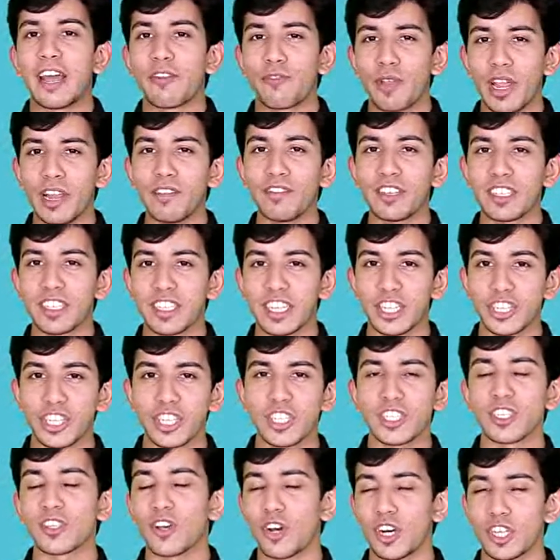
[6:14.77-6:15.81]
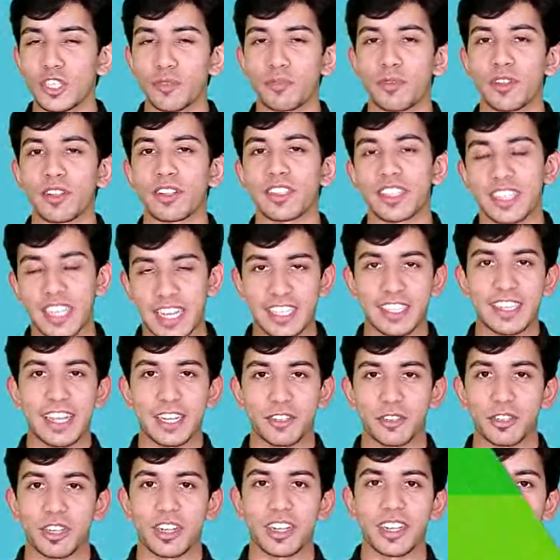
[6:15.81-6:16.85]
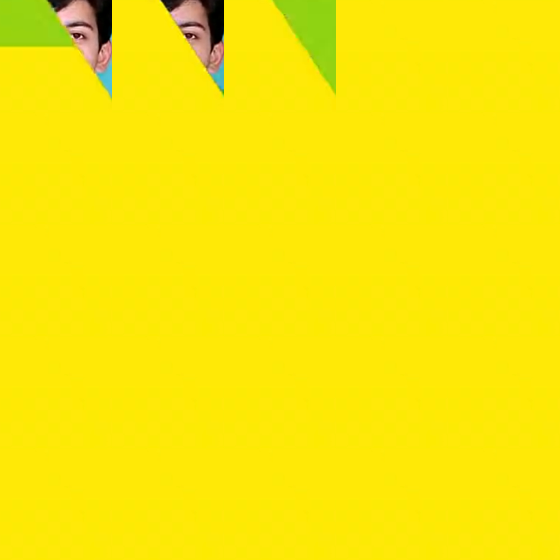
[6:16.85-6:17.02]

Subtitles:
railway stations, hospitals, etc.